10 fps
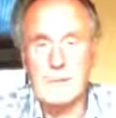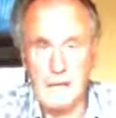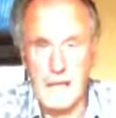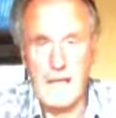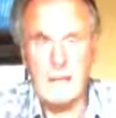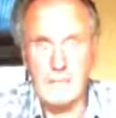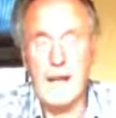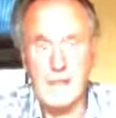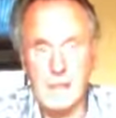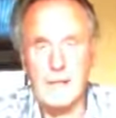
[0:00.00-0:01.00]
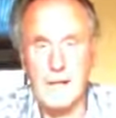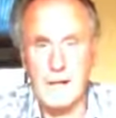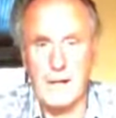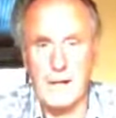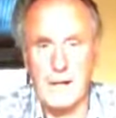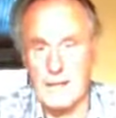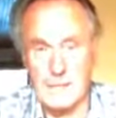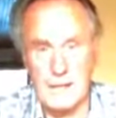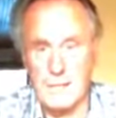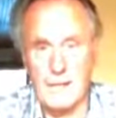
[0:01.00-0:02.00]
very, very good cars
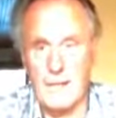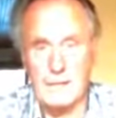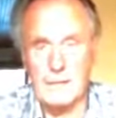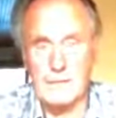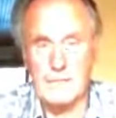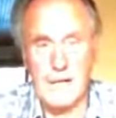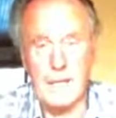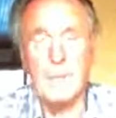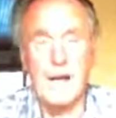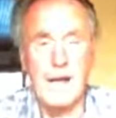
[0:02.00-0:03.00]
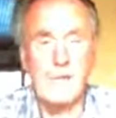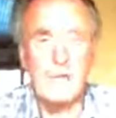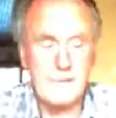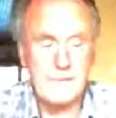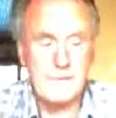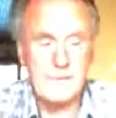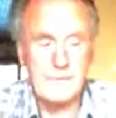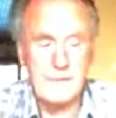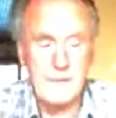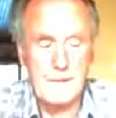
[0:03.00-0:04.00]
and well, very good drivers.
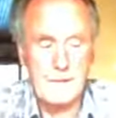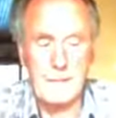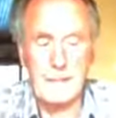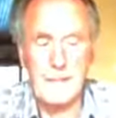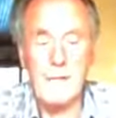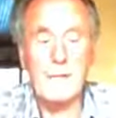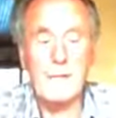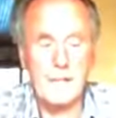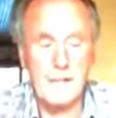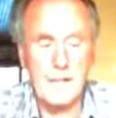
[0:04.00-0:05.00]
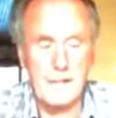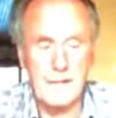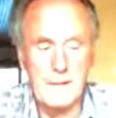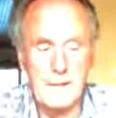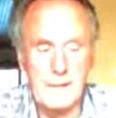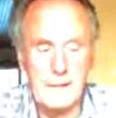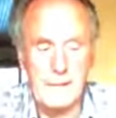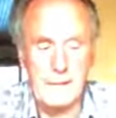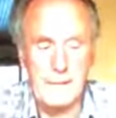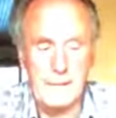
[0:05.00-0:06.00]
Yeah. I built a lightweight version,
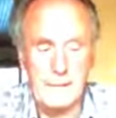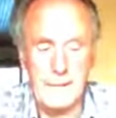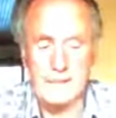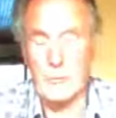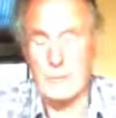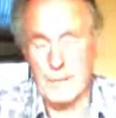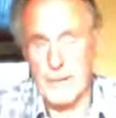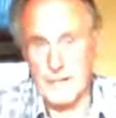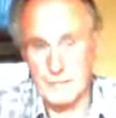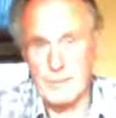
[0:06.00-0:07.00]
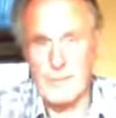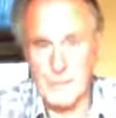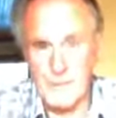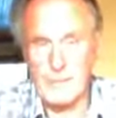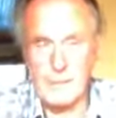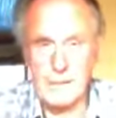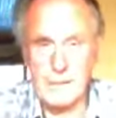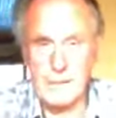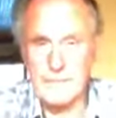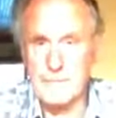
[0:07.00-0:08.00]
and that's the one I managed to win the championship
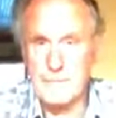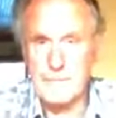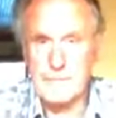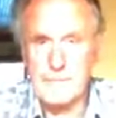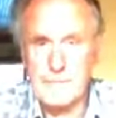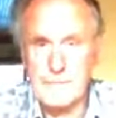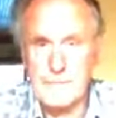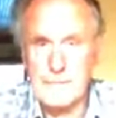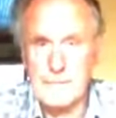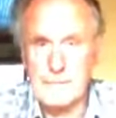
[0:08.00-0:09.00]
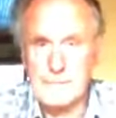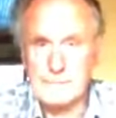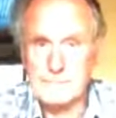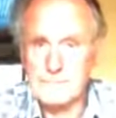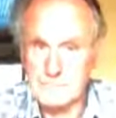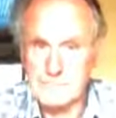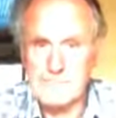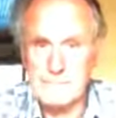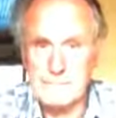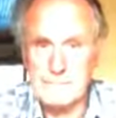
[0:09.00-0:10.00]
in. Is that the
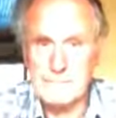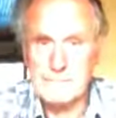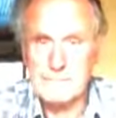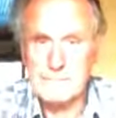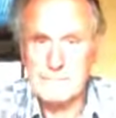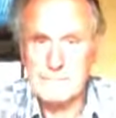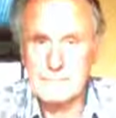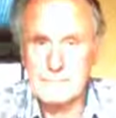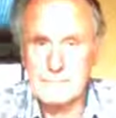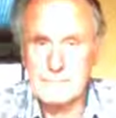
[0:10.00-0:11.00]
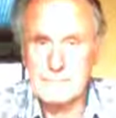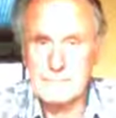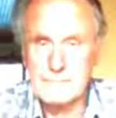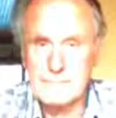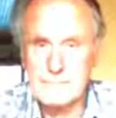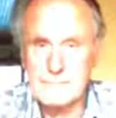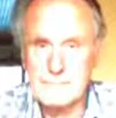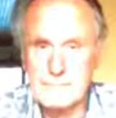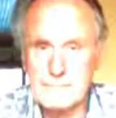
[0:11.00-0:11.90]
famous JJI 205?